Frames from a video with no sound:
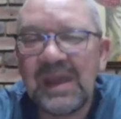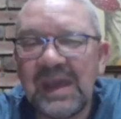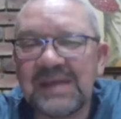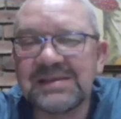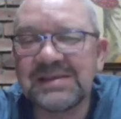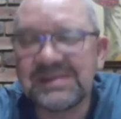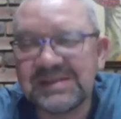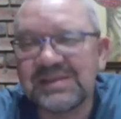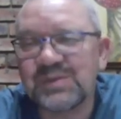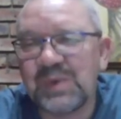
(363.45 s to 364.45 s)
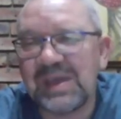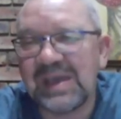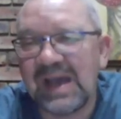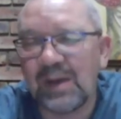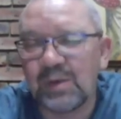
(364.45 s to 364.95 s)
And this is where
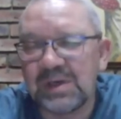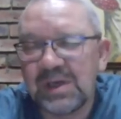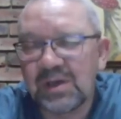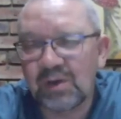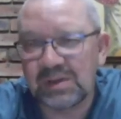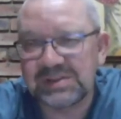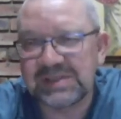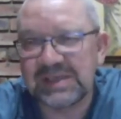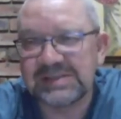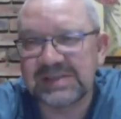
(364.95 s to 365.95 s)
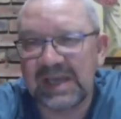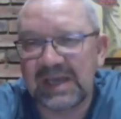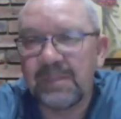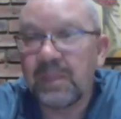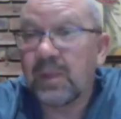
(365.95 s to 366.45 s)
our concerns lie.